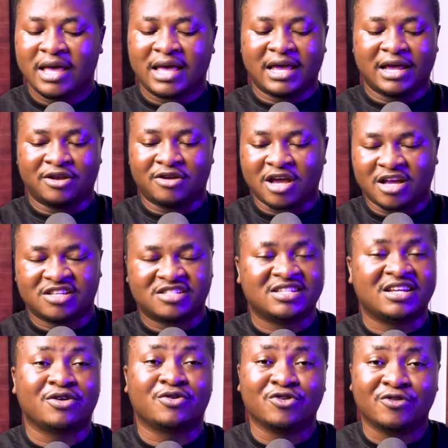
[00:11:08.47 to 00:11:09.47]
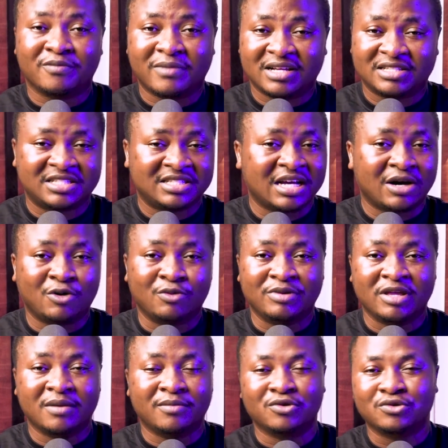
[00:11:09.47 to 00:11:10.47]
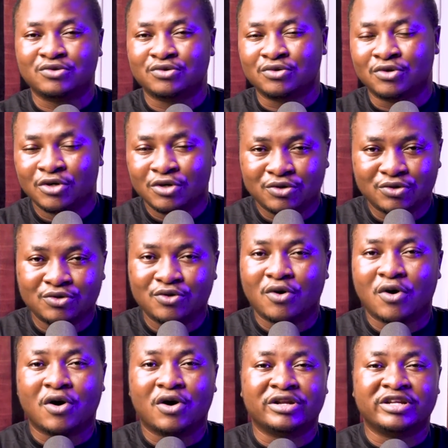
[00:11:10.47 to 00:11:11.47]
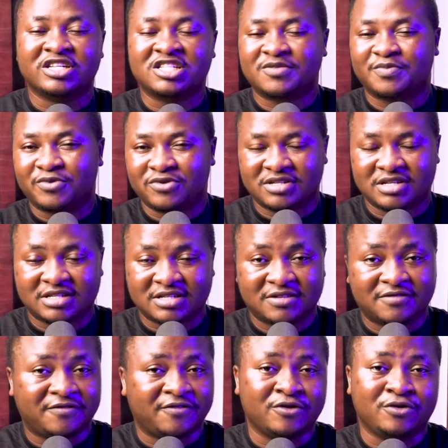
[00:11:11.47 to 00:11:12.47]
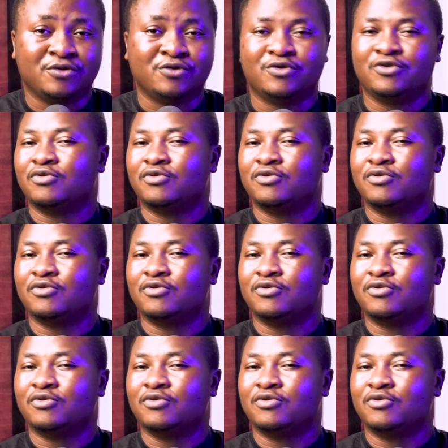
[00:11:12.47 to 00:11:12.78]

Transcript: and you are using a good machine that will be able to do all this processing for you.